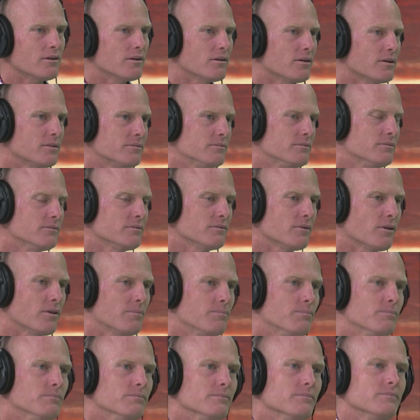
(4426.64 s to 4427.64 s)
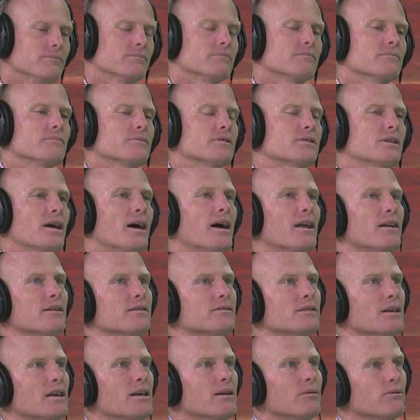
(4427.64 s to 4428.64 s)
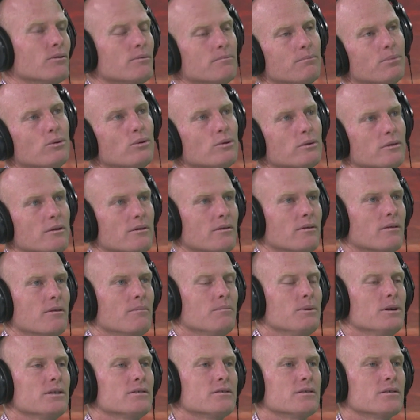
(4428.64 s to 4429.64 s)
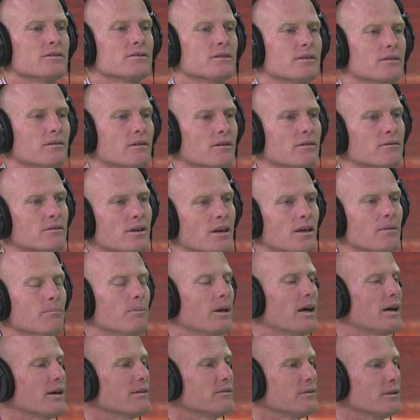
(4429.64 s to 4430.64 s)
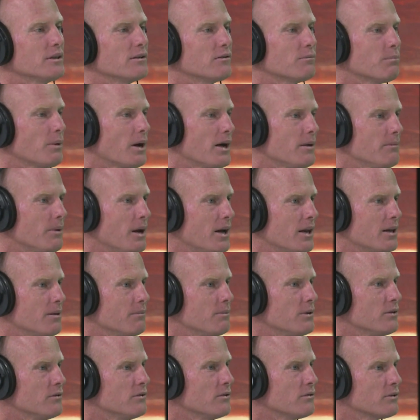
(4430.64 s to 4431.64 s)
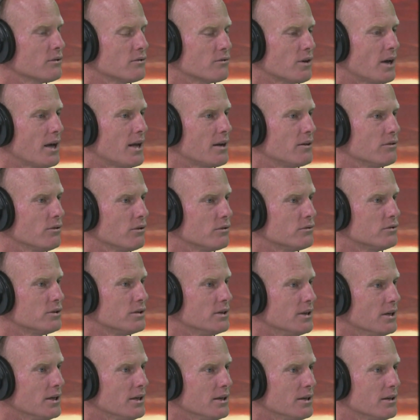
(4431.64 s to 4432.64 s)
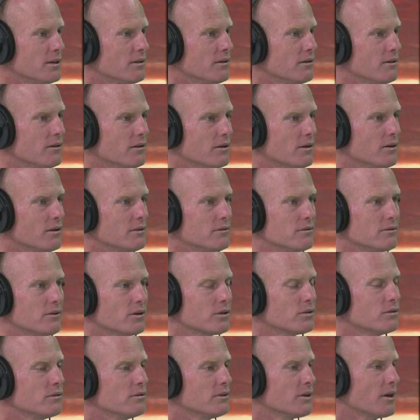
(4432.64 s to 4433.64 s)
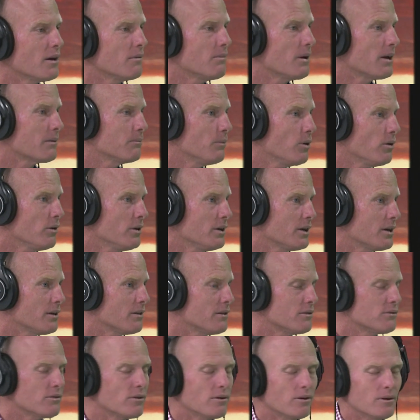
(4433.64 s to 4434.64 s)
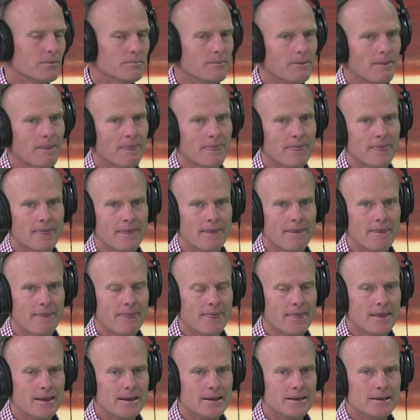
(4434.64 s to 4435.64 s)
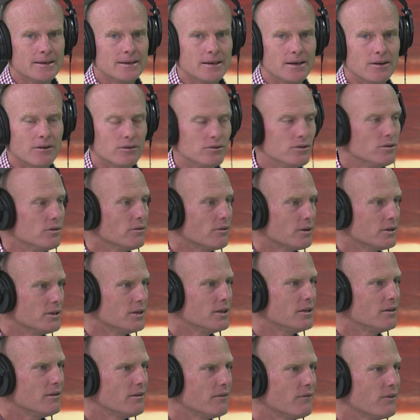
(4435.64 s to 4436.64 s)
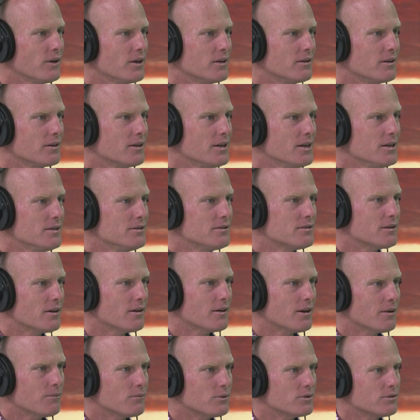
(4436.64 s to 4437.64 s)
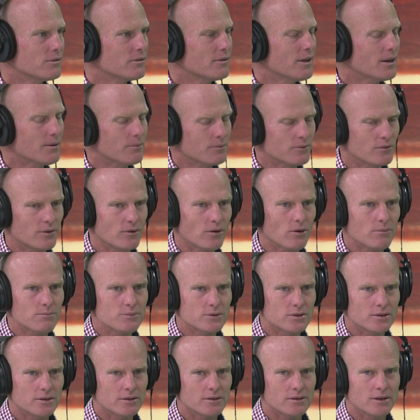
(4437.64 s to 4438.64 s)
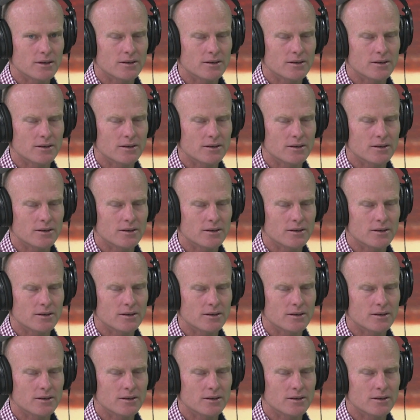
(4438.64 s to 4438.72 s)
I started bought the business, the sandblasting and spray painting business, because I had a dodgy knee and I couldn't go back mining at the time. And I knew I needed to feed the kids, so that was an option.